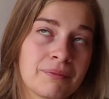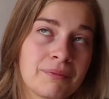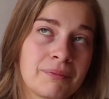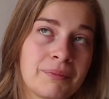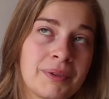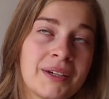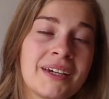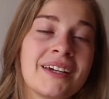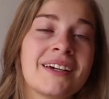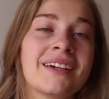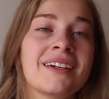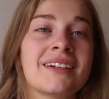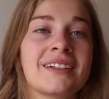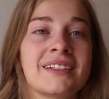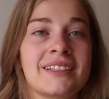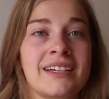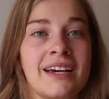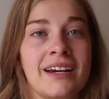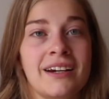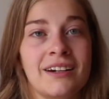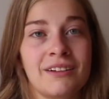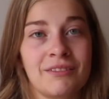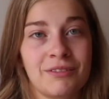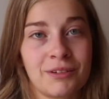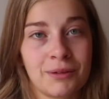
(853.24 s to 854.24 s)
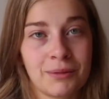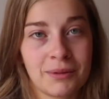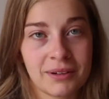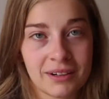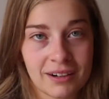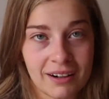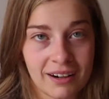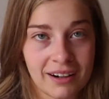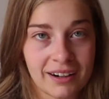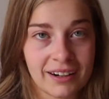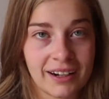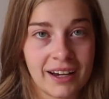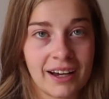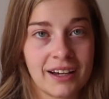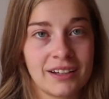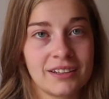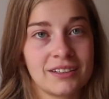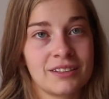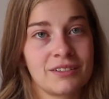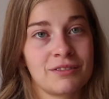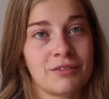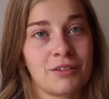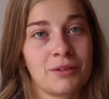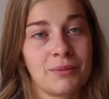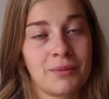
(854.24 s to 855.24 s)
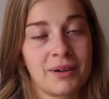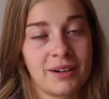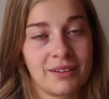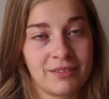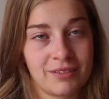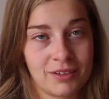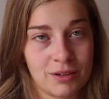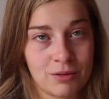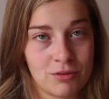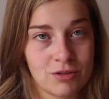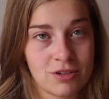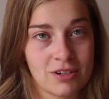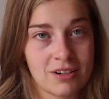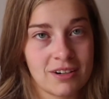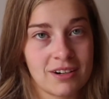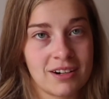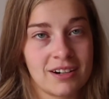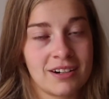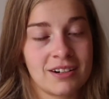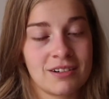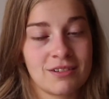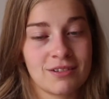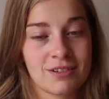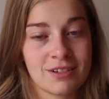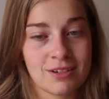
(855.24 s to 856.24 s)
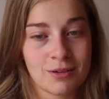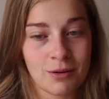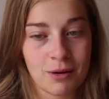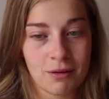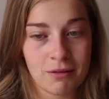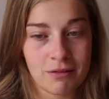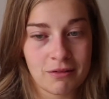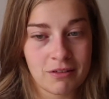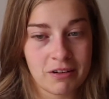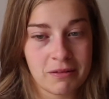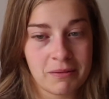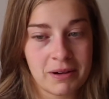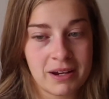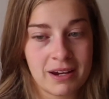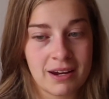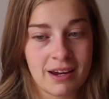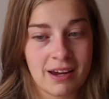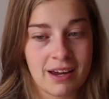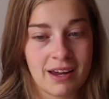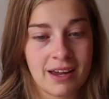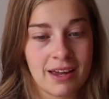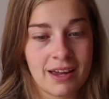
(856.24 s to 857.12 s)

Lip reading: being excited for what God has for my future and in store for me.